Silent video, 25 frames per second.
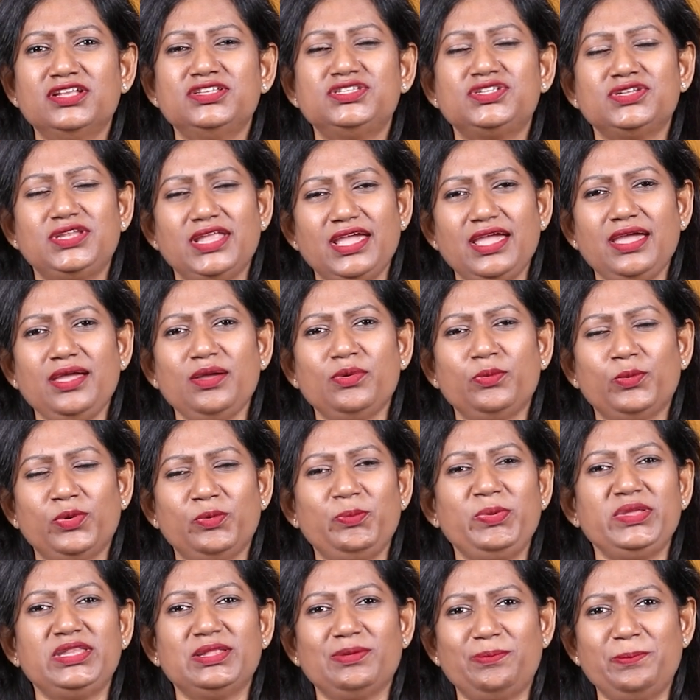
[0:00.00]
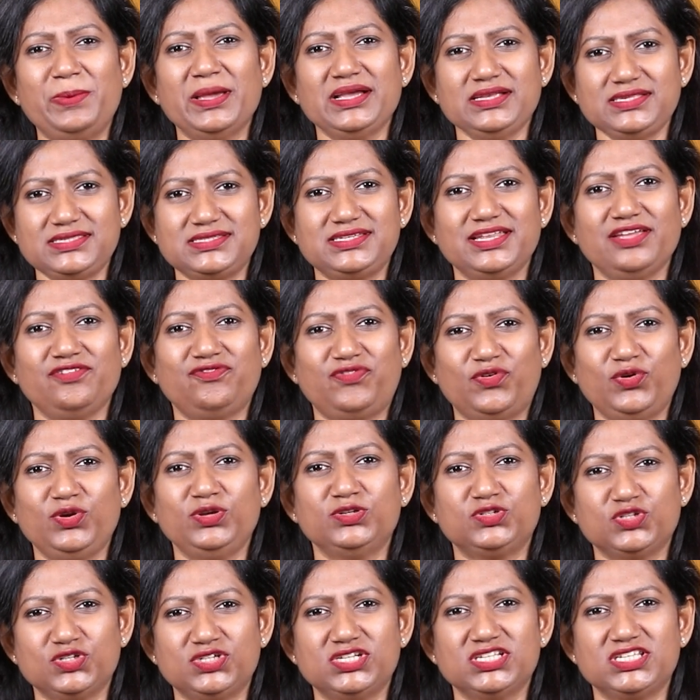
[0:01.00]
Today would be the best day for
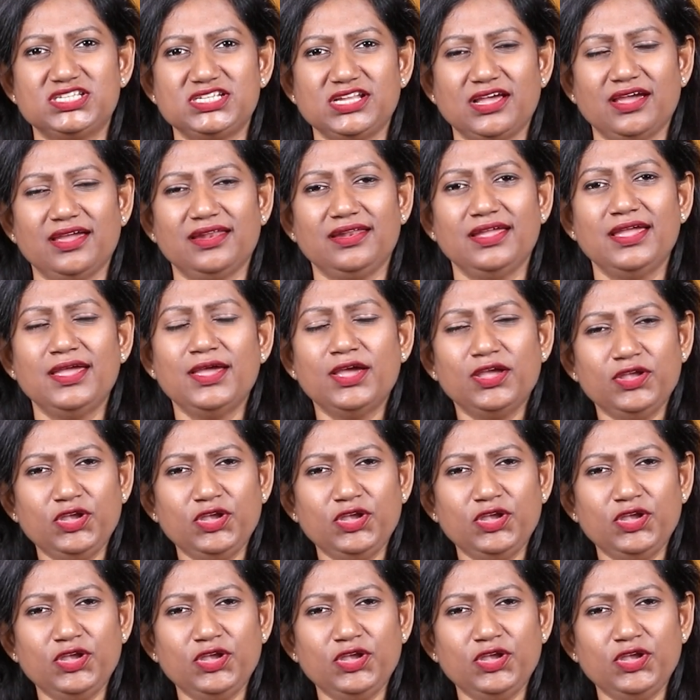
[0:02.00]
you to decide.